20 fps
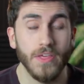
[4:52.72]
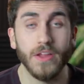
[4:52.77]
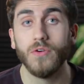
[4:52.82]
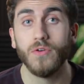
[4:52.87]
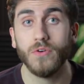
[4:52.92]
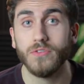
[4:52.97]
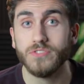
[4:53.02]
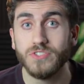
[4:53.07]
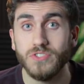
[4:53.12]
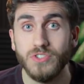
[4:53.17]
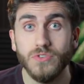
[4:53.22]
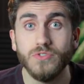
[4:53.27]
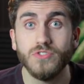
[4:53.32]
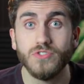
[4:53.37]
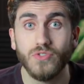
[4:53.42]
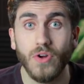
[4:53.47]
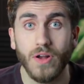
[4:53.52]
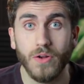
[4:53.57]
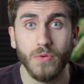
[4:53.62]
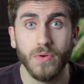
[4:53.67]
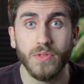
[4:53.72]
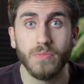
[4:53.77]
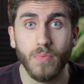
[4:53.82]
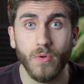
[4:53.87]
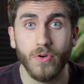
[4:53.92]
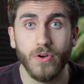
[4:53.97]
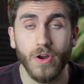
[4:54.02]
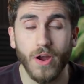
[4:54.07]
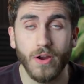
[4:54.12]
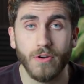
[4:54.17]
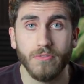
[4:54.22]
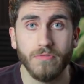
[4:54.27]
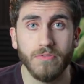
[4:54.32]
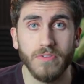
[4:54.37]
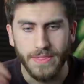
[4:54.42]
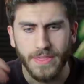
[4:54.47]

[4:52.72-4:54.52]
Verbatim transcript: that girls do struggle with pornography.